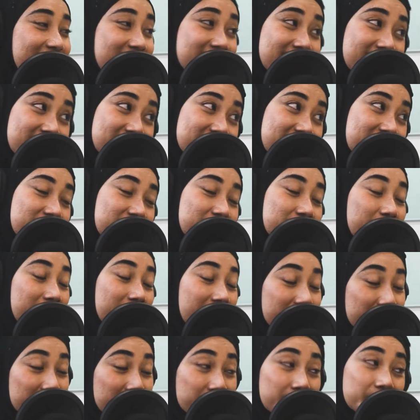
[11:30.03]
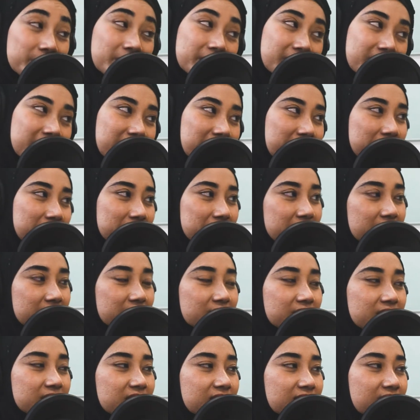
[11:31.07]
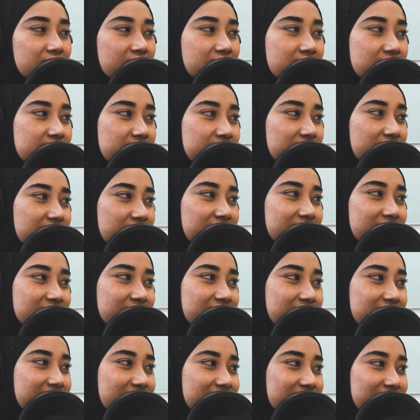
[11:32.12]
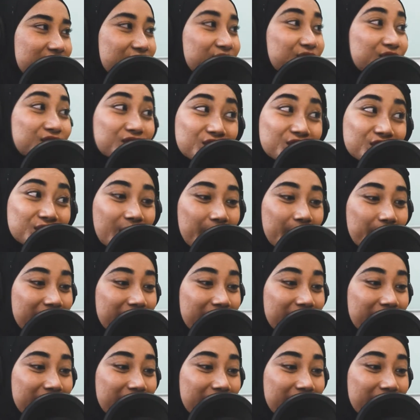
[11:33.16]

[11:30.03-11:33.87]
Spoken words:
Signs that you are getting older. Yeah. Apa